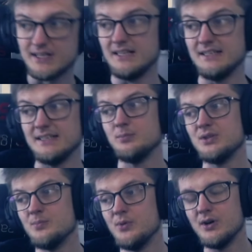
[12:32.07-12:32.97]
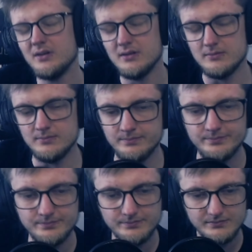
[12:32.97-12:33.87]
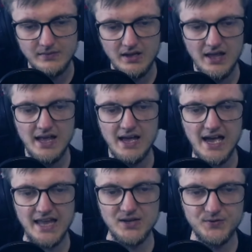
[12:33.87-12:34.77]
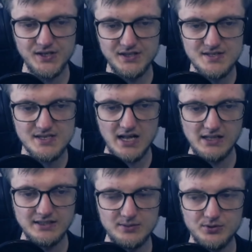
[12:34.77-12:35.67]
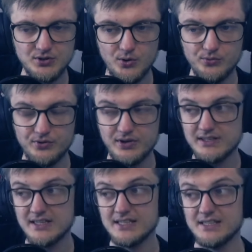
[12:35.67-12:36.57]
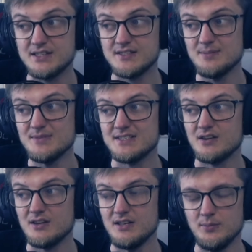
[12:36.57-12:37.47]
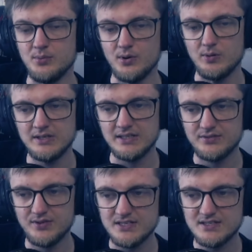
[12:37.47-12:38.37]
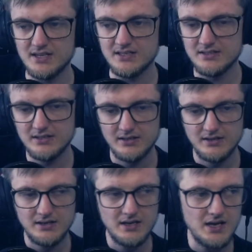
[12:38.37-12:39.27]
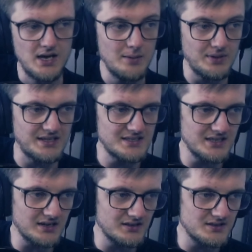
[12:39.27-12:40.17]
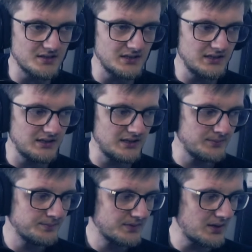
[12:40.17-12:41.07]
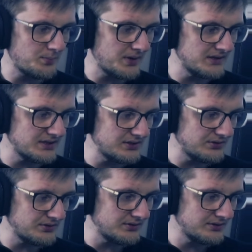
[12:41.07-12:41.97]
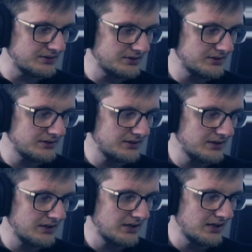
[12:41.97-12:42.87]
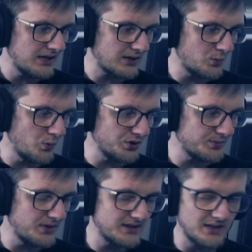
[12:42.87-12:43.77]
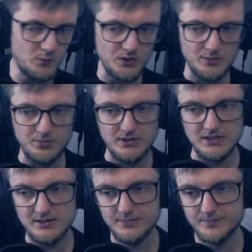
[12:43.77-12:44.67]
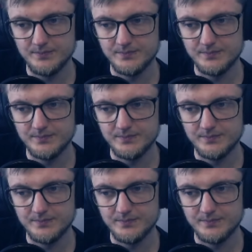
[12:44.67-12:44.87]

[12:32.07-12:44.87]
it a little bit more. And I think this is a little bit overrated. It seems really broken at first sight. But this card is really dependent on, like, what meta will be.